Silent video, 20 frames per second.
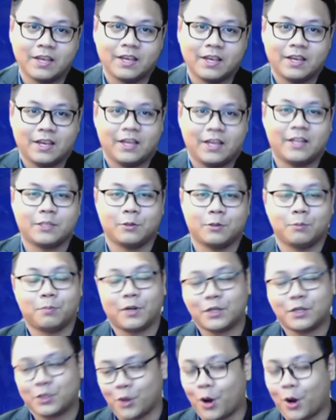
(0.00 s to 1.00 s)
It is with
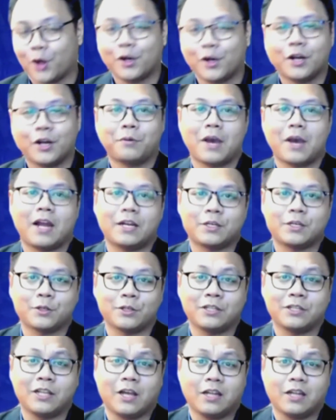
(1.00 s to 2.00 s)
much honor and gratitude
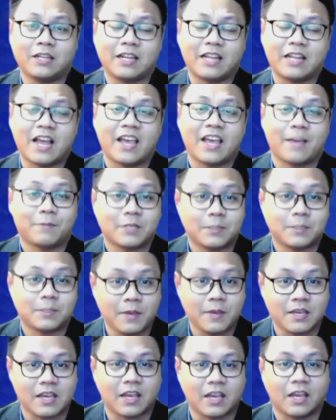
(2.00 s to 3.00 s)
that I am
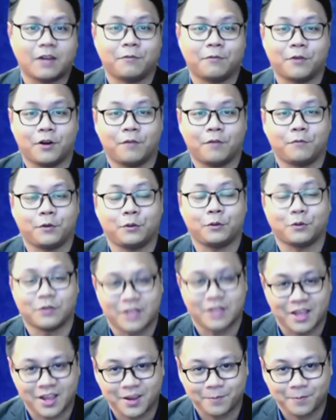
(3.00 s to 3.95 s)
speaking in front of you today.